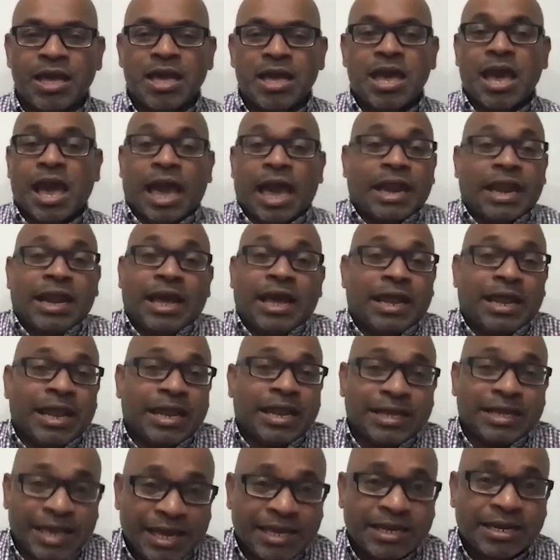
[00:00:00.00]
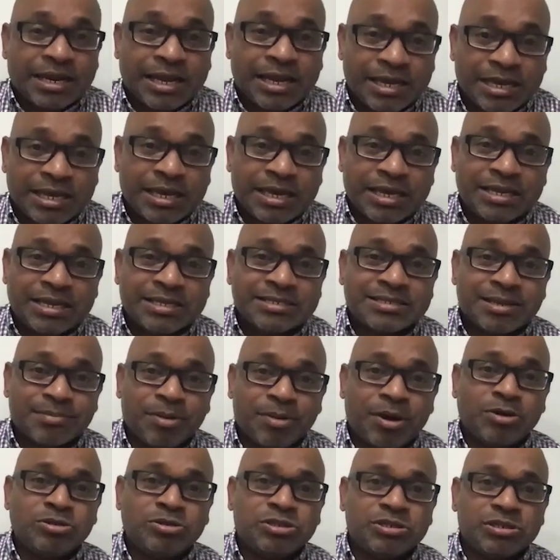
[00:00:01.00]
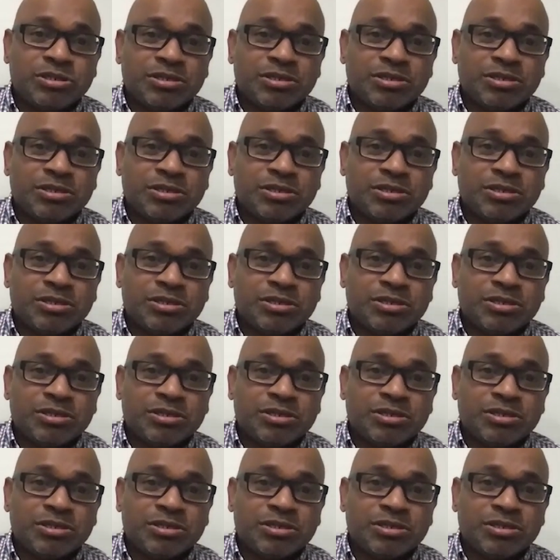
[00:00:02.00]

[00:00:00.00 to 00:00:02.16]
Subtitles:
again, it is about